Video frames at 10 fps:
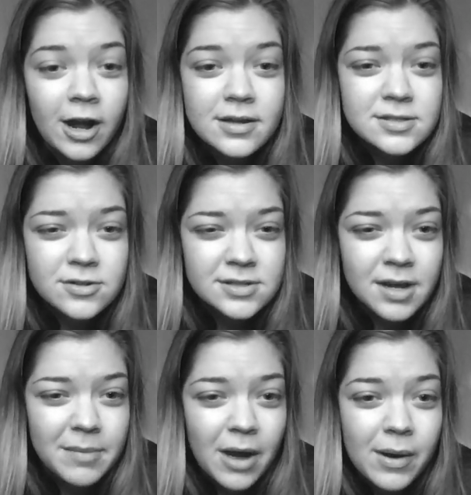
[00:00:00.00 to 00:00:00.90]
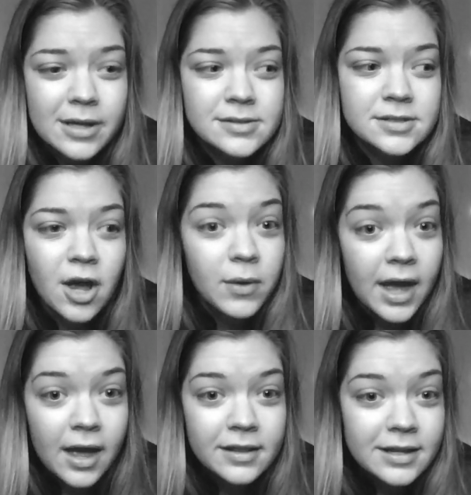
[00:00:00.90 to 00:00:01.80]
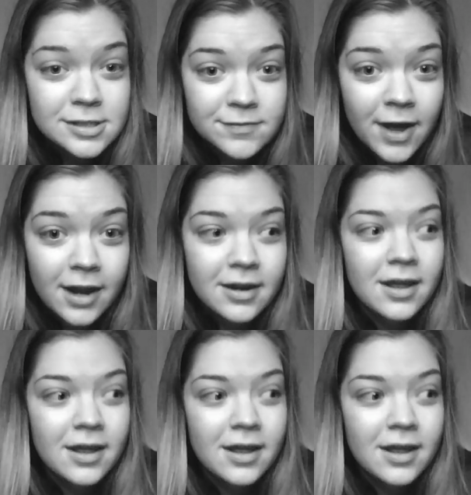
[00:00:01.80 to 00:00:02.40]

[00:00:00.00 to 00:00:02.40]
else or somehow else. Okay, that's fine.